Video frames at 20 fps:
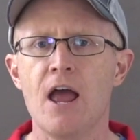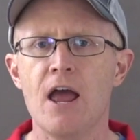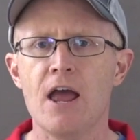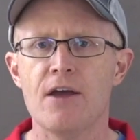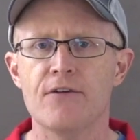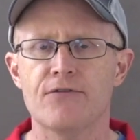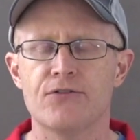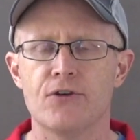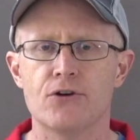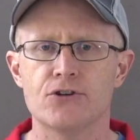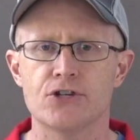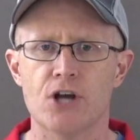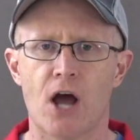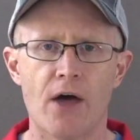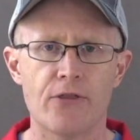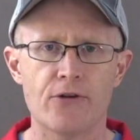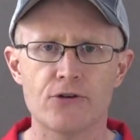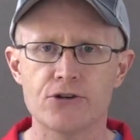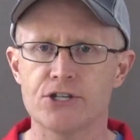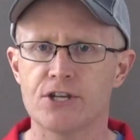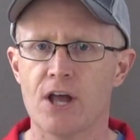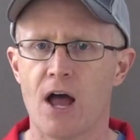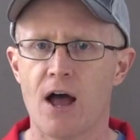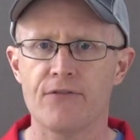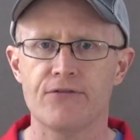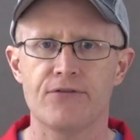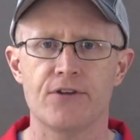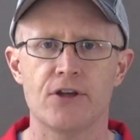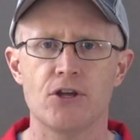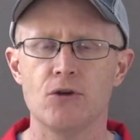If there's other
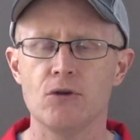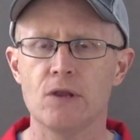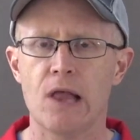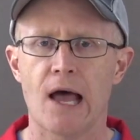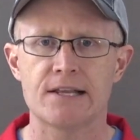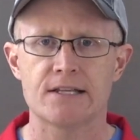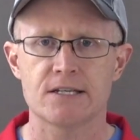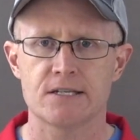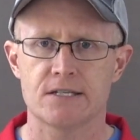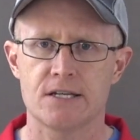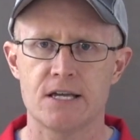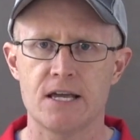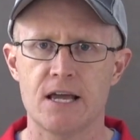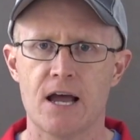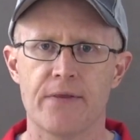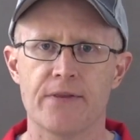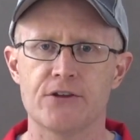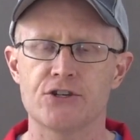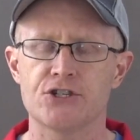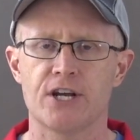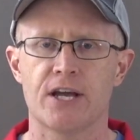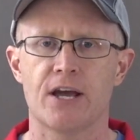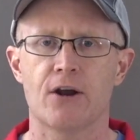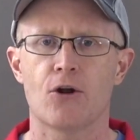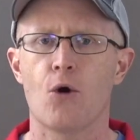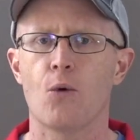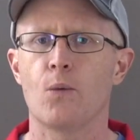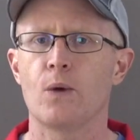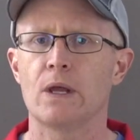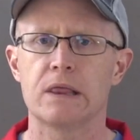stuff that you'd like to see on the
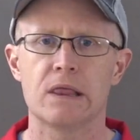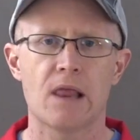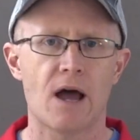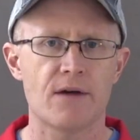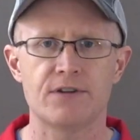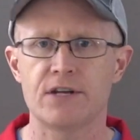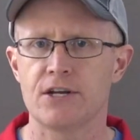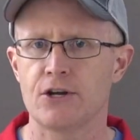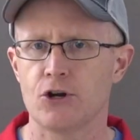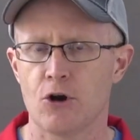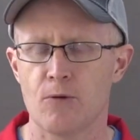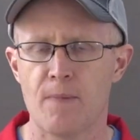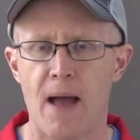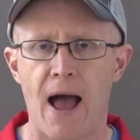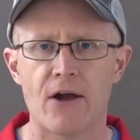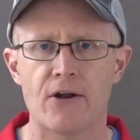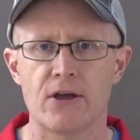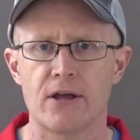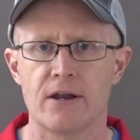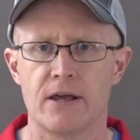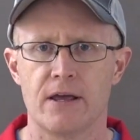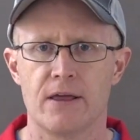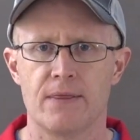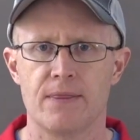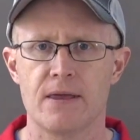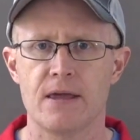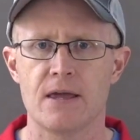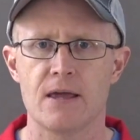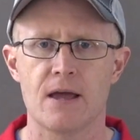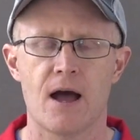channel, we'd love to hear about it in
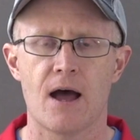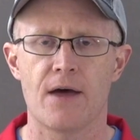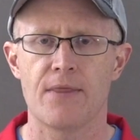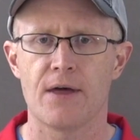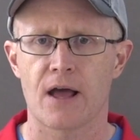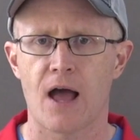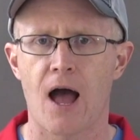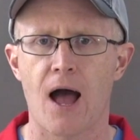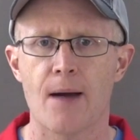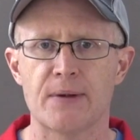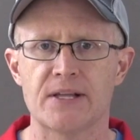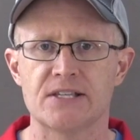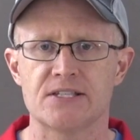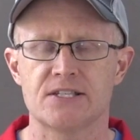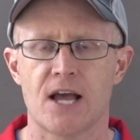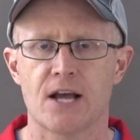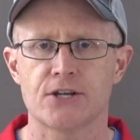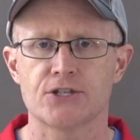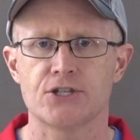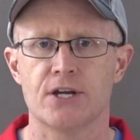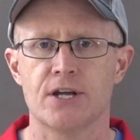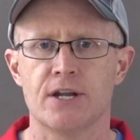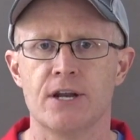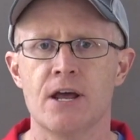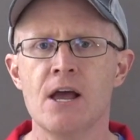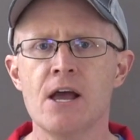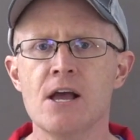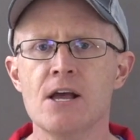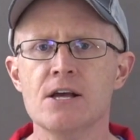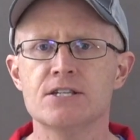the comment section.
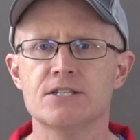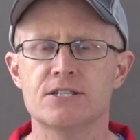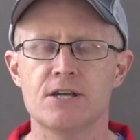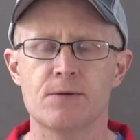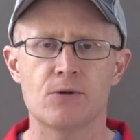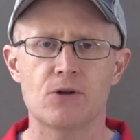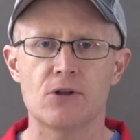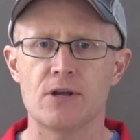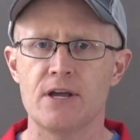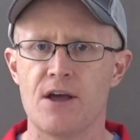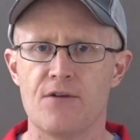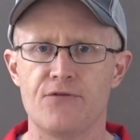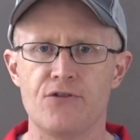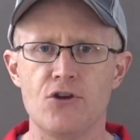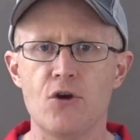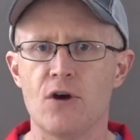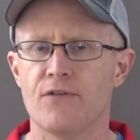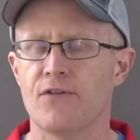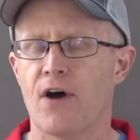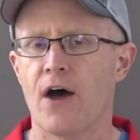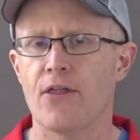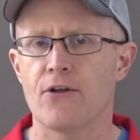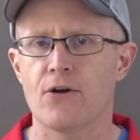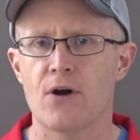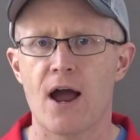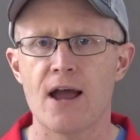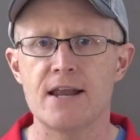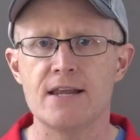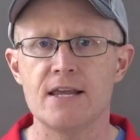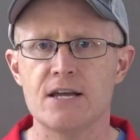Similarly, if you have other
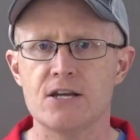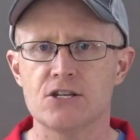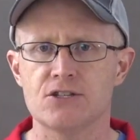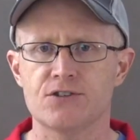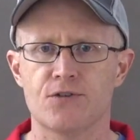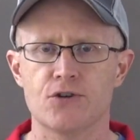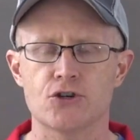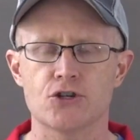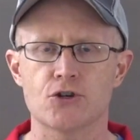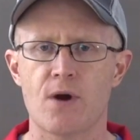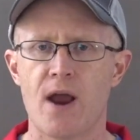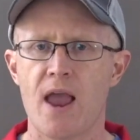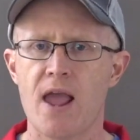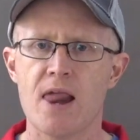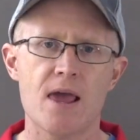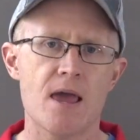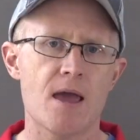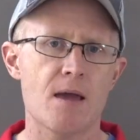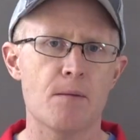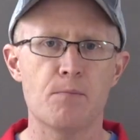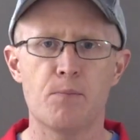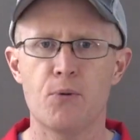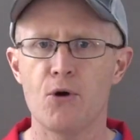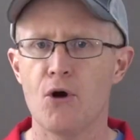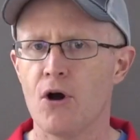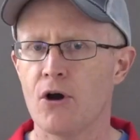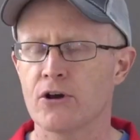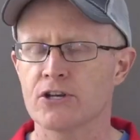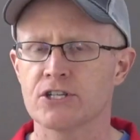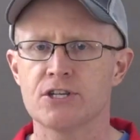ideas for training,
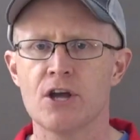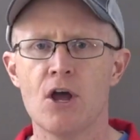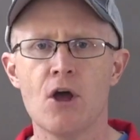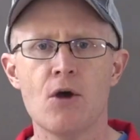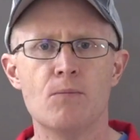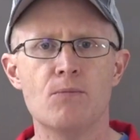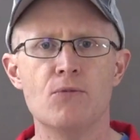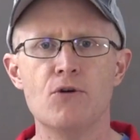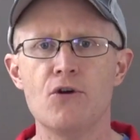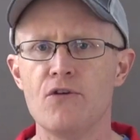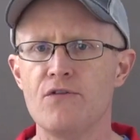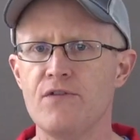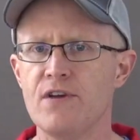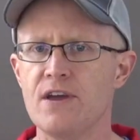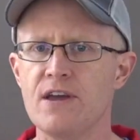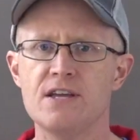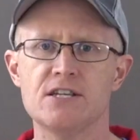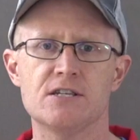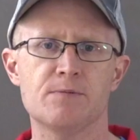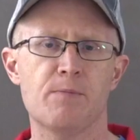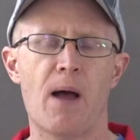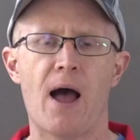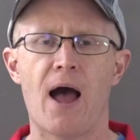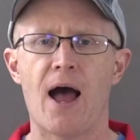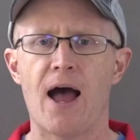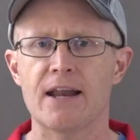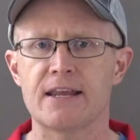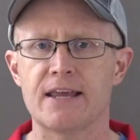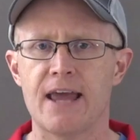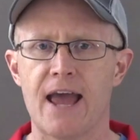books, movies,
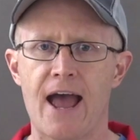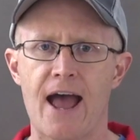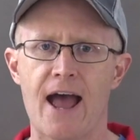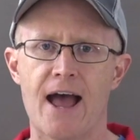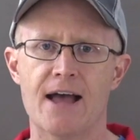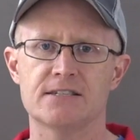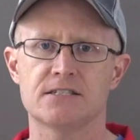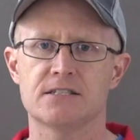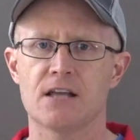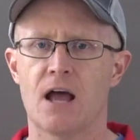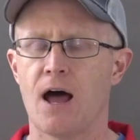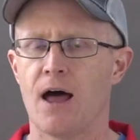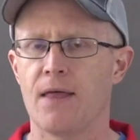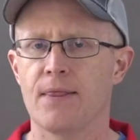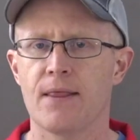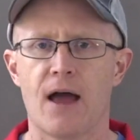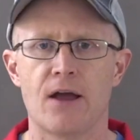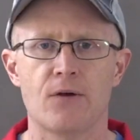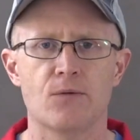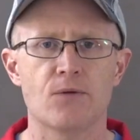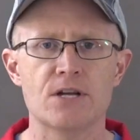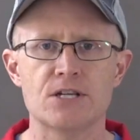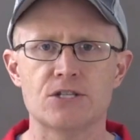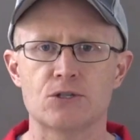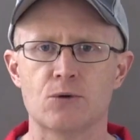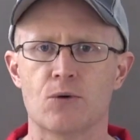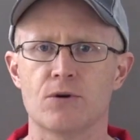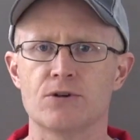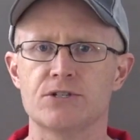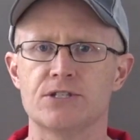podcasts, online
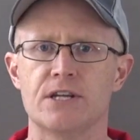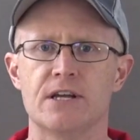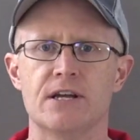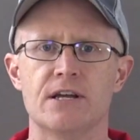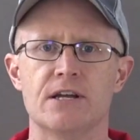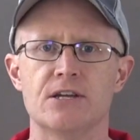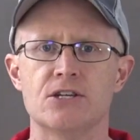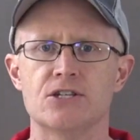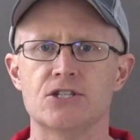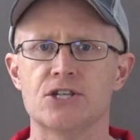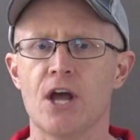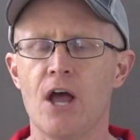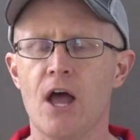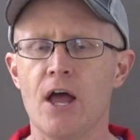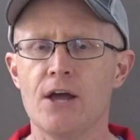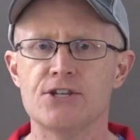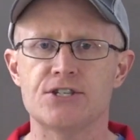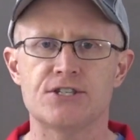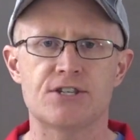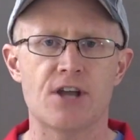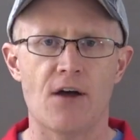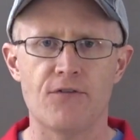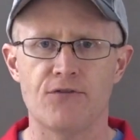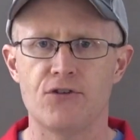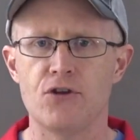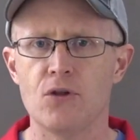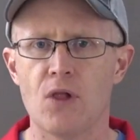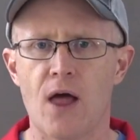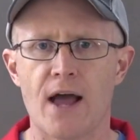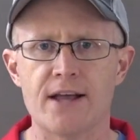resources, stuff
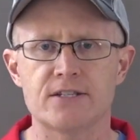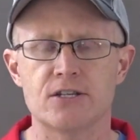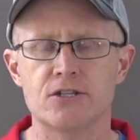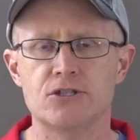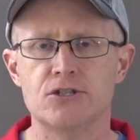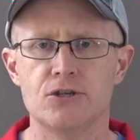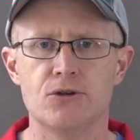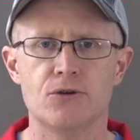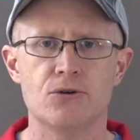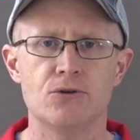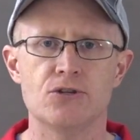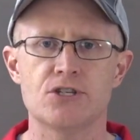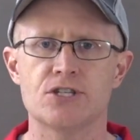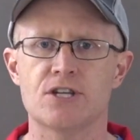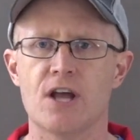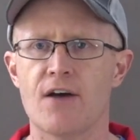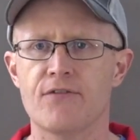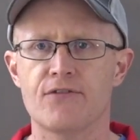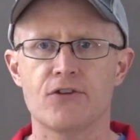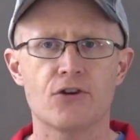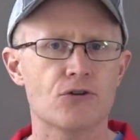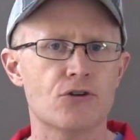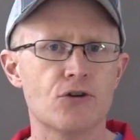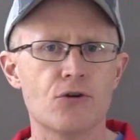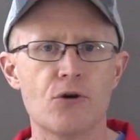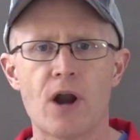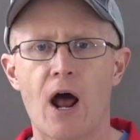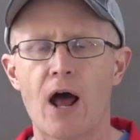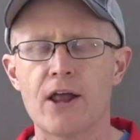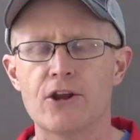you like to do, stuff you're
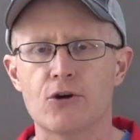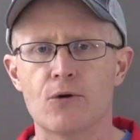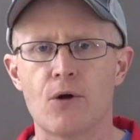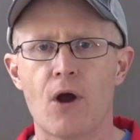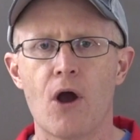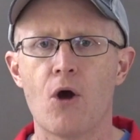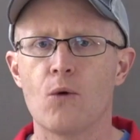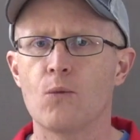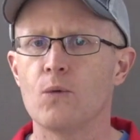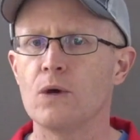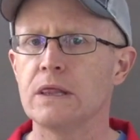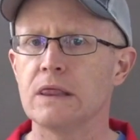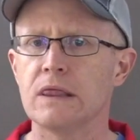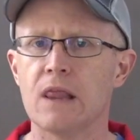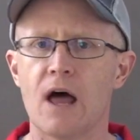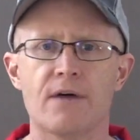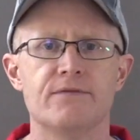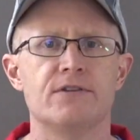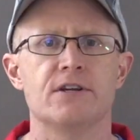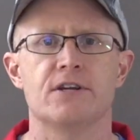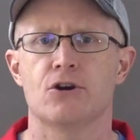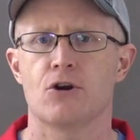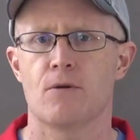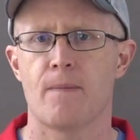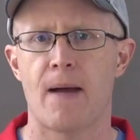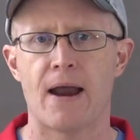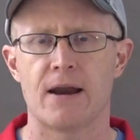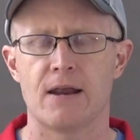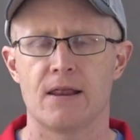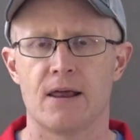doing on your own, we'd love to hear
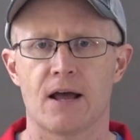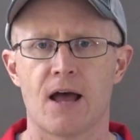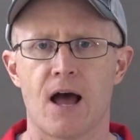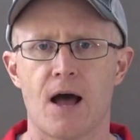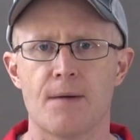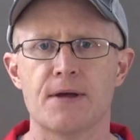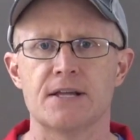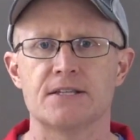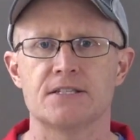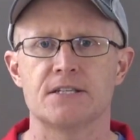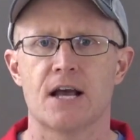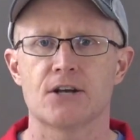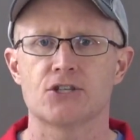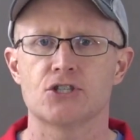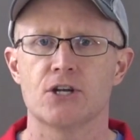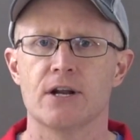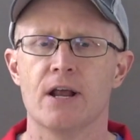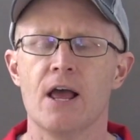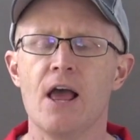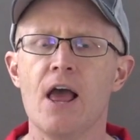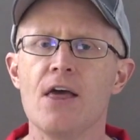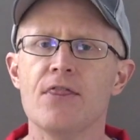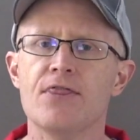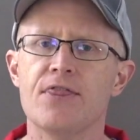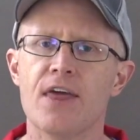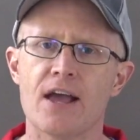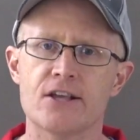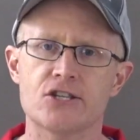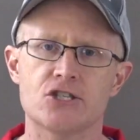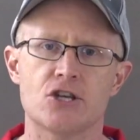about it in the comment section.
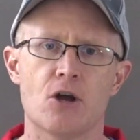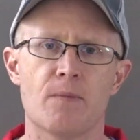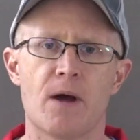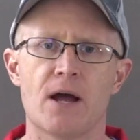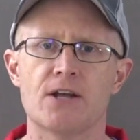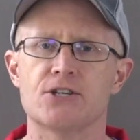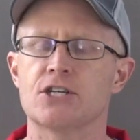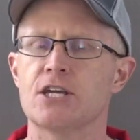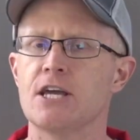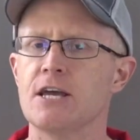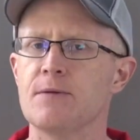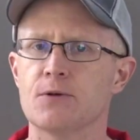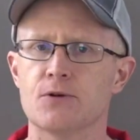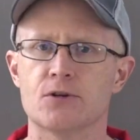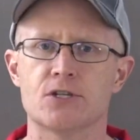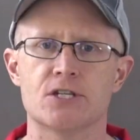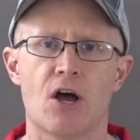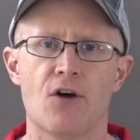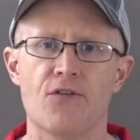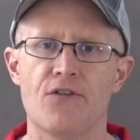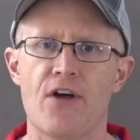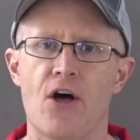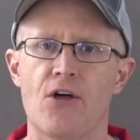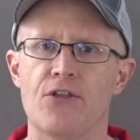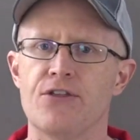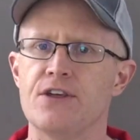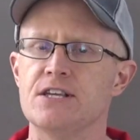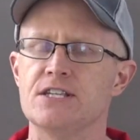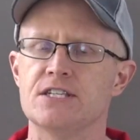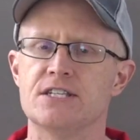Thanks so much. Keep yourself
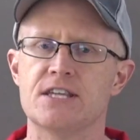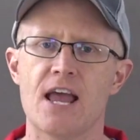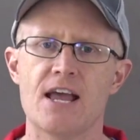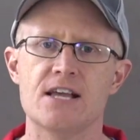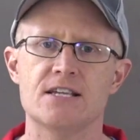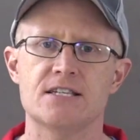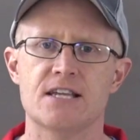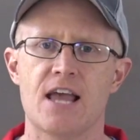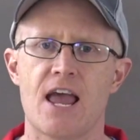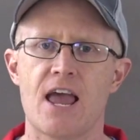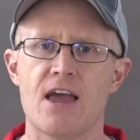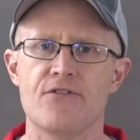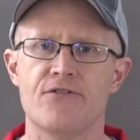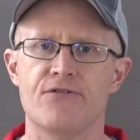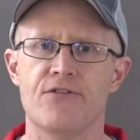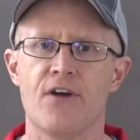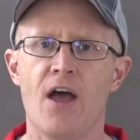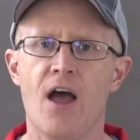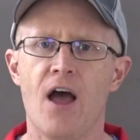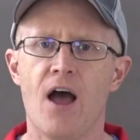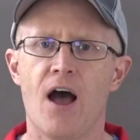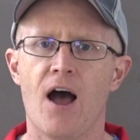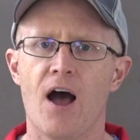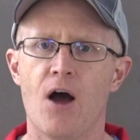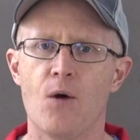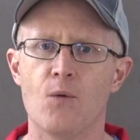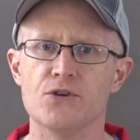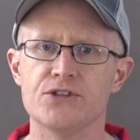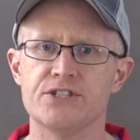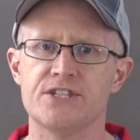healthy. Stay safe.
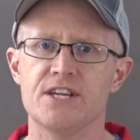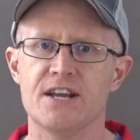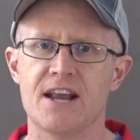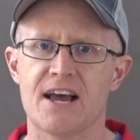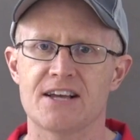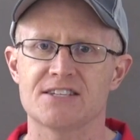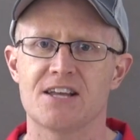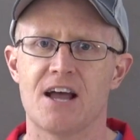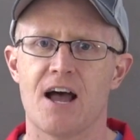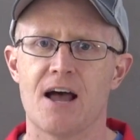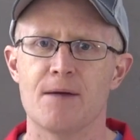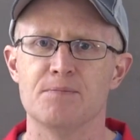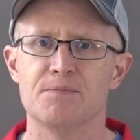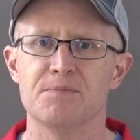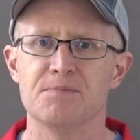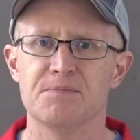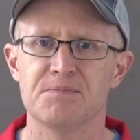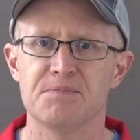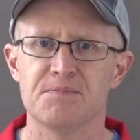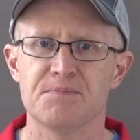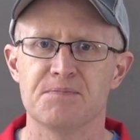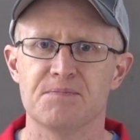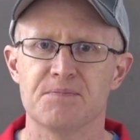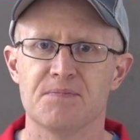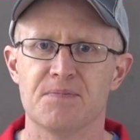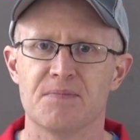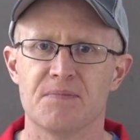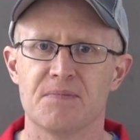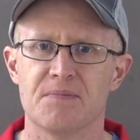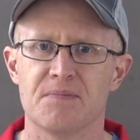We'll see you next
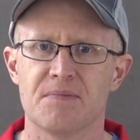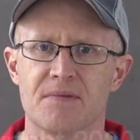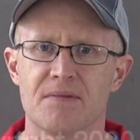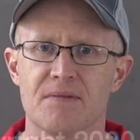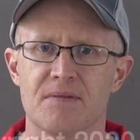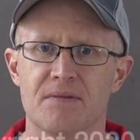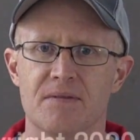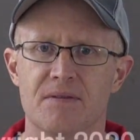time.